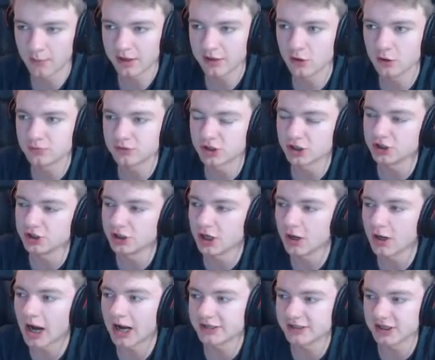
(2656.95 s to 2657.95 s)
I went up to you
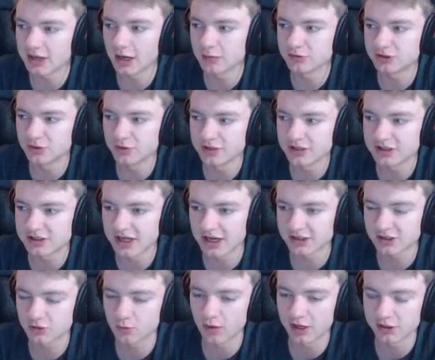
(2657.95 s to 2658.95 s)
know I did I was doing the
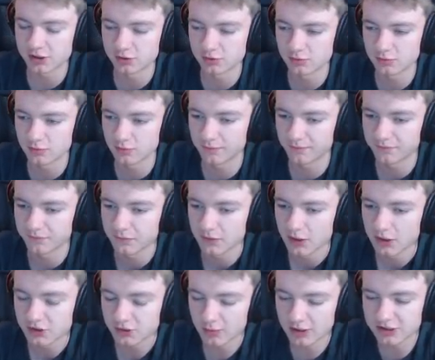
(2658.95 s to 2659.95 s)
task where you
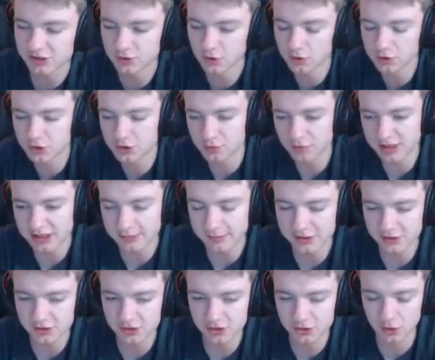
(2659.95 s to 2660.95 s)
so I saw Dream
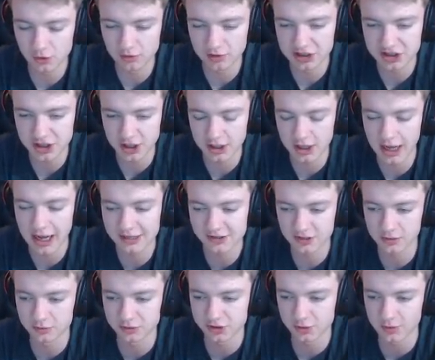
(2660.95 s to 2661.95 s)
in storage and
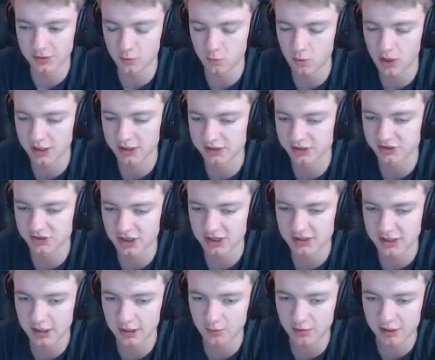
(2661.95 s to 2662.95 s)
as I was doing wires
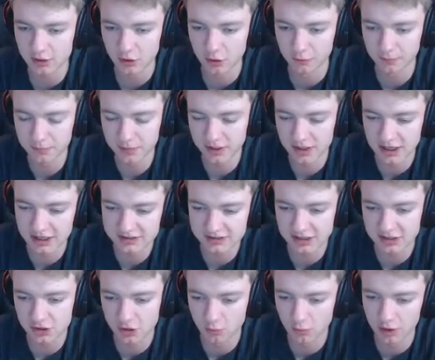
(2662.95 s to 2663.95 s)
and then I went up and I
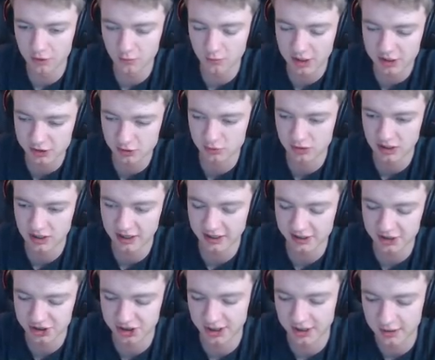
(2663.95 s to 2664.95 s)
did the one where you
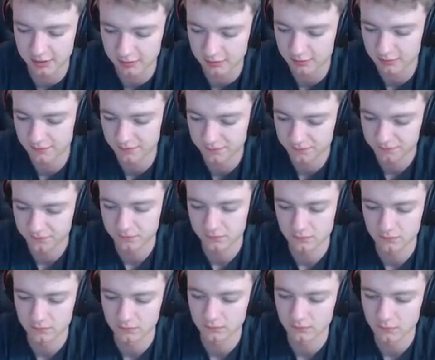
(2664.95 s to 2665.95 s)
click shit.
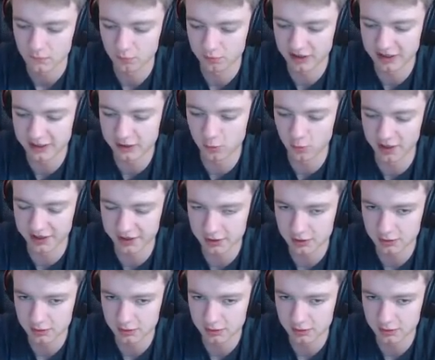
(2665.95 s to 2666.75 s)
Really quick.